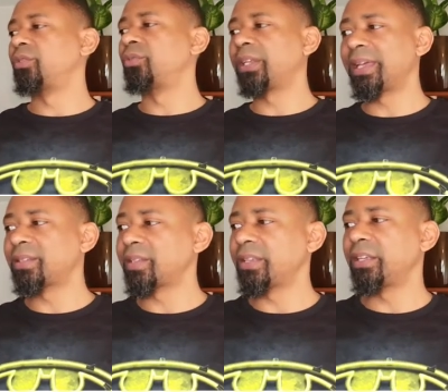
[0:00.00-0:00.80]
two
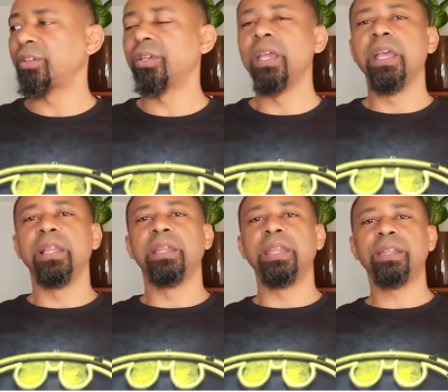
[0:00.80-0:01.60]
classes later.
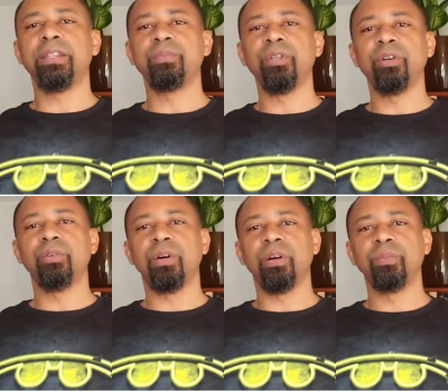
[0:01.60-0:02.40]
Let them
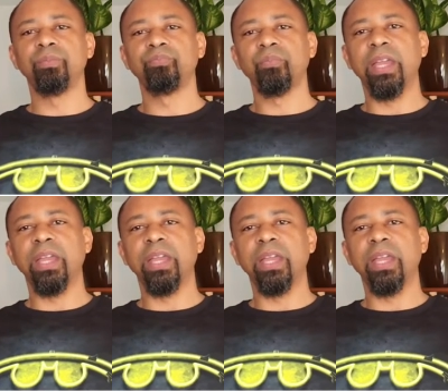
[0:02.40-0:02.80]
know, um,